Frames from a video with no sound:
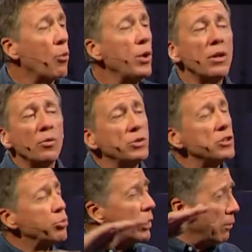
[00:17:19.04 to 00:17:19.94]
We don't
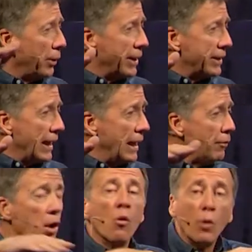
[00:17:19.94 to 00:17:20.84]
just win when we get to
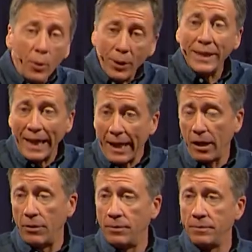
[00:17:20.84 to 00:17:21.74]
heaven. We win
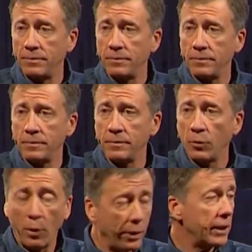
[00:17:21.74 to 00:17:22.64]
now.
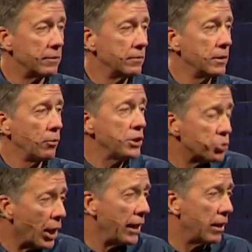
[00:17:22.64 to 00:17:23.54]
We win. We
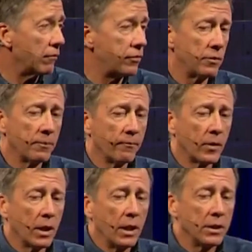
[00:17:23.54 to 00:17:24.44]
triumph.
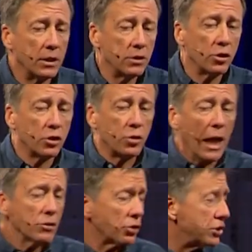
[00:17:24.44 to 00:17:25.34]
The, the
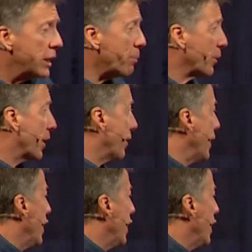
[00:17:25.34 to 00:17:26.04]
trials are temporary,